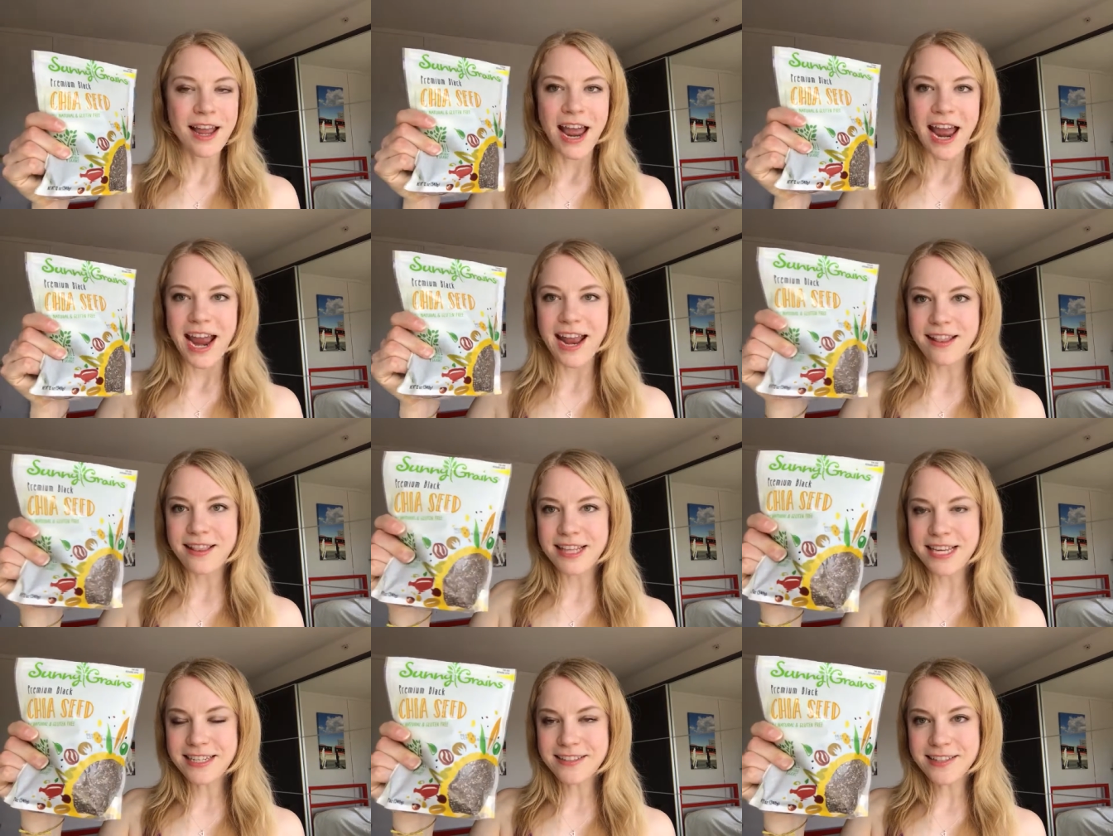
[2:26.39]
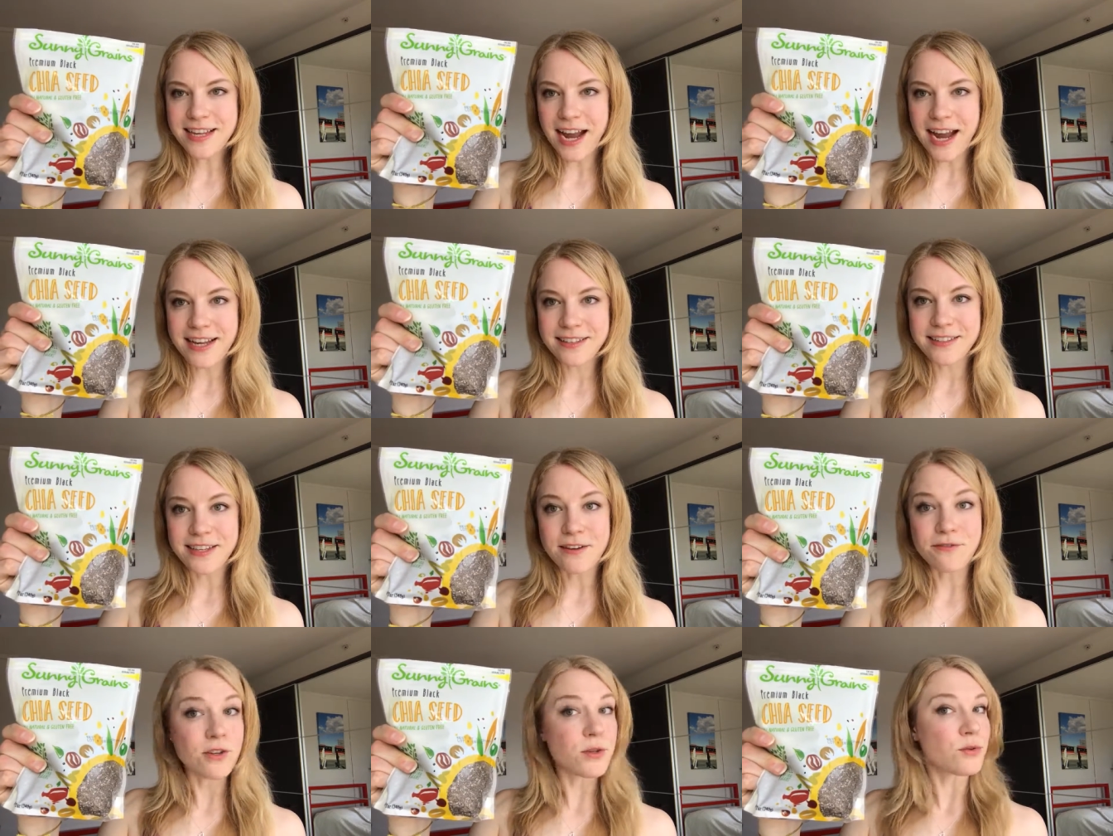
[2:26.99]
and these
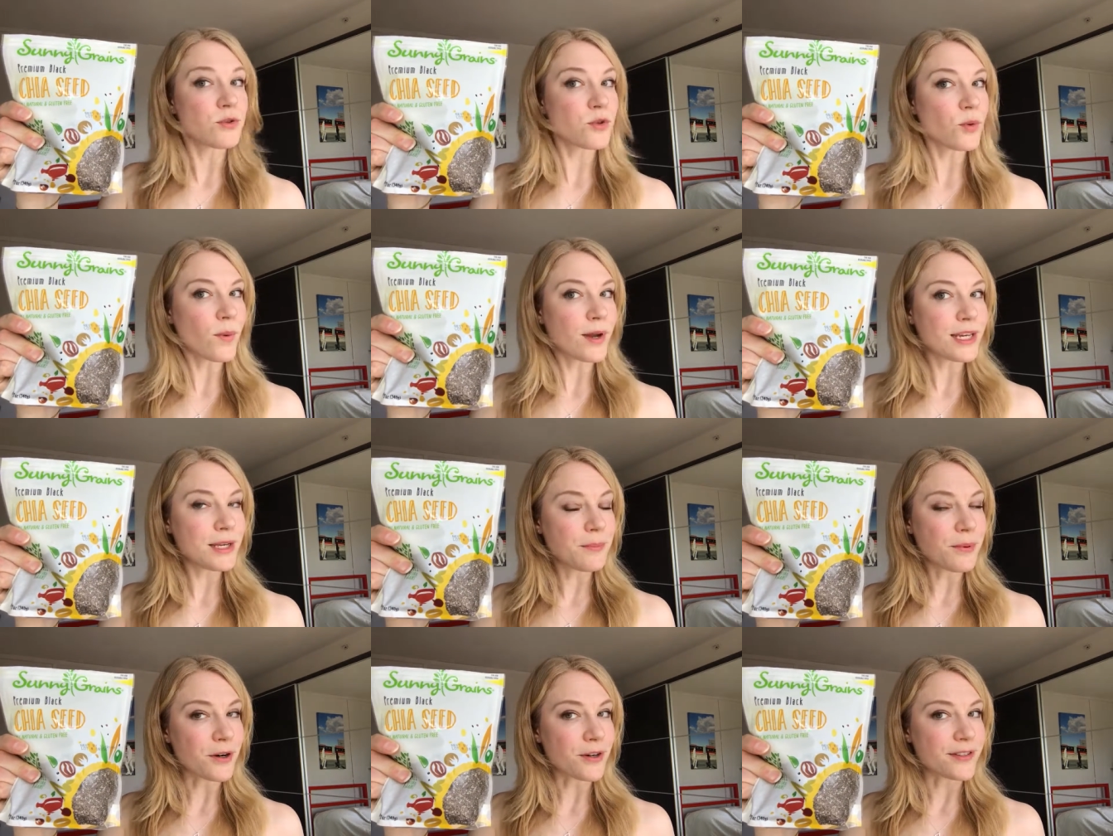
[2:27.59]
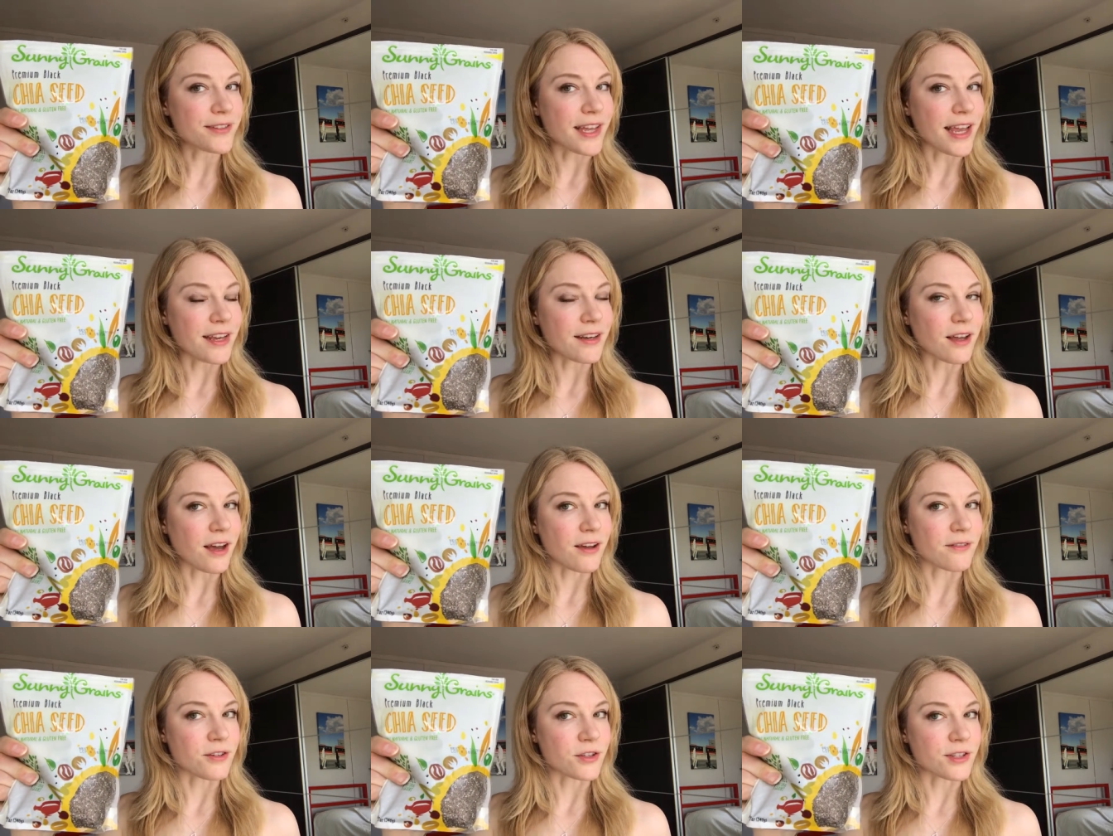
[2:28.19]
guys give you twenty percent
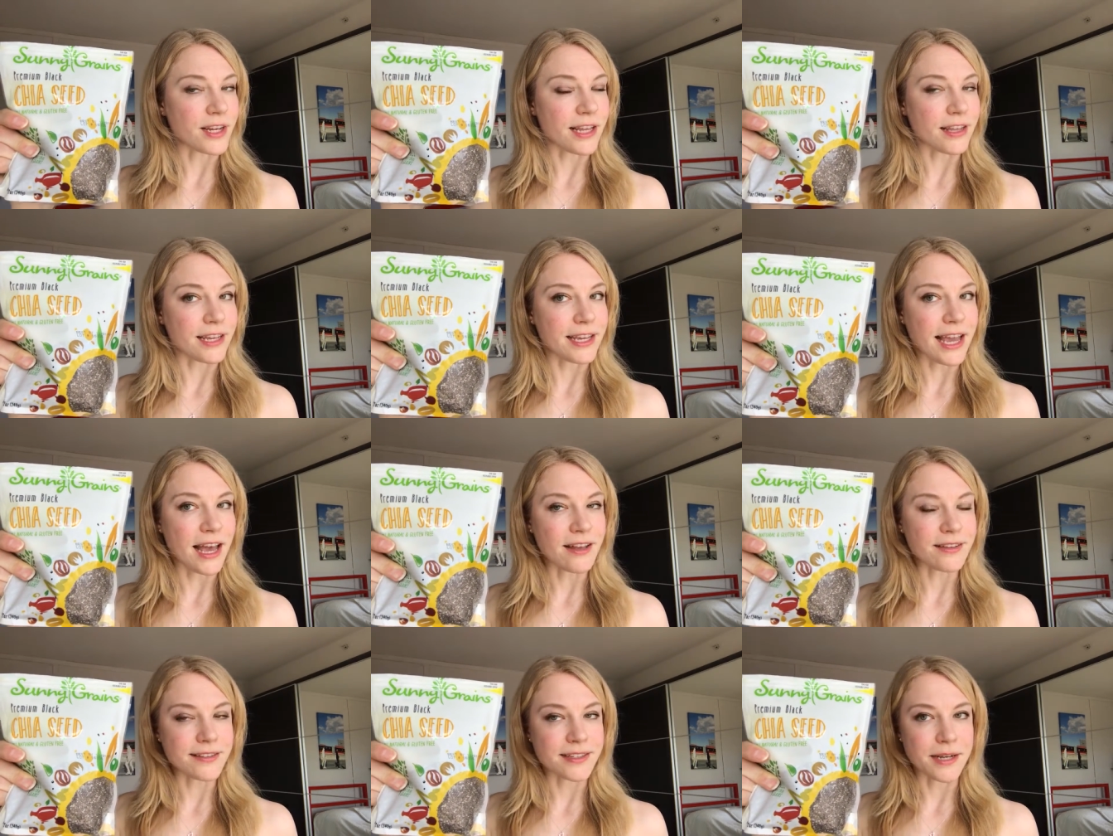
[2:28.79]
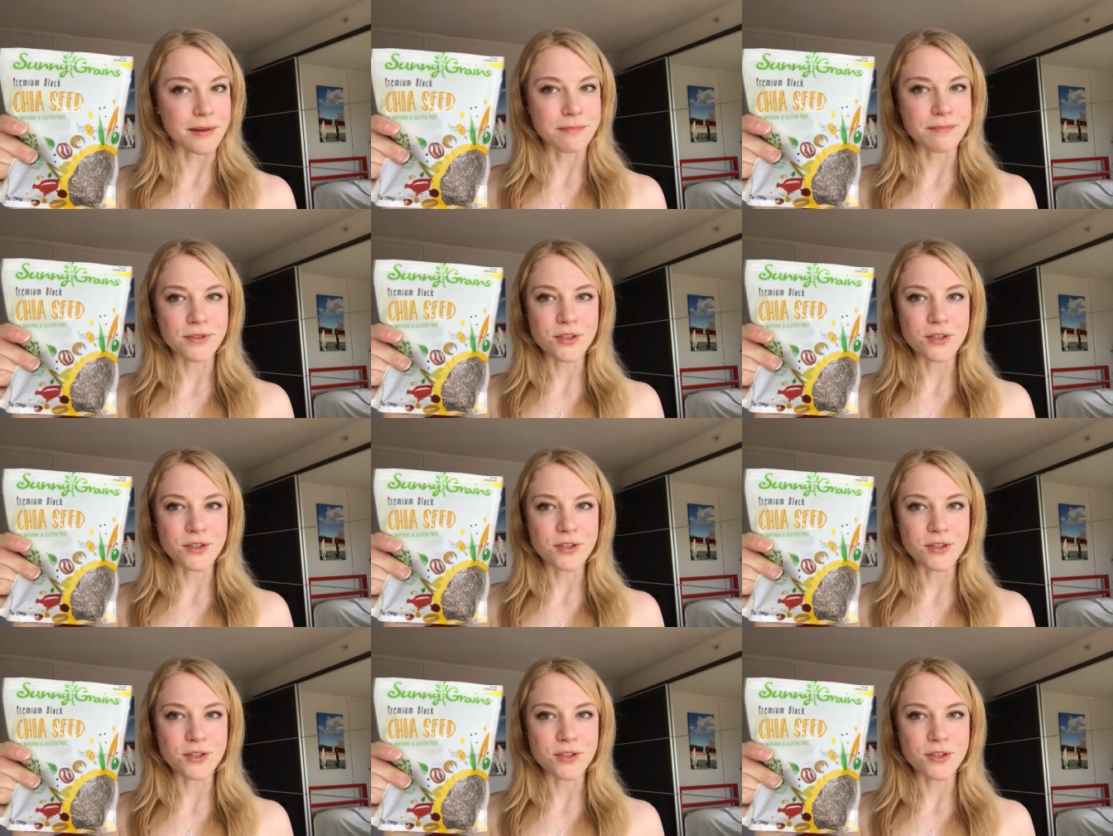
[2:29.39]
of your daily calcium.